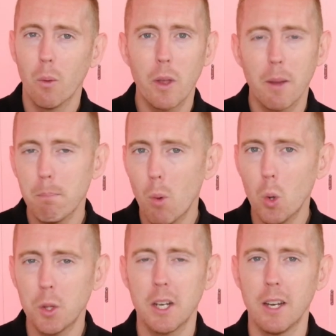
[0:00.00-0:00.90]
We have
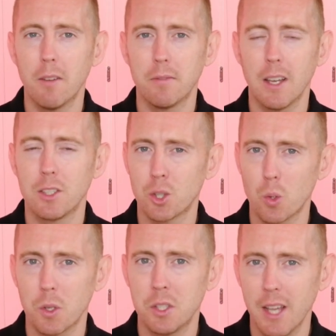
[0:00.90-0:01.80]
more than enough there to
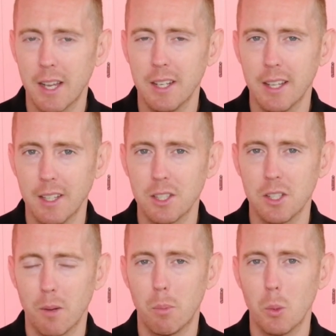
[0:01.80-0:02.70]
score a second against
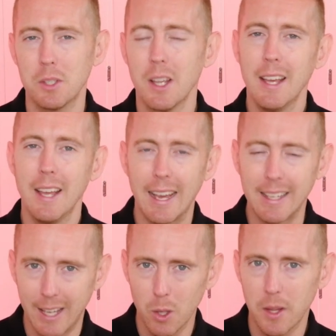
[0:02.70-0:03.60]
Young Boys
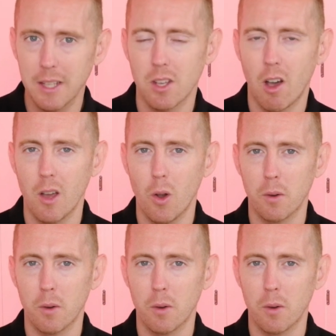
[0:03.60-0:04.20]
and kill that tie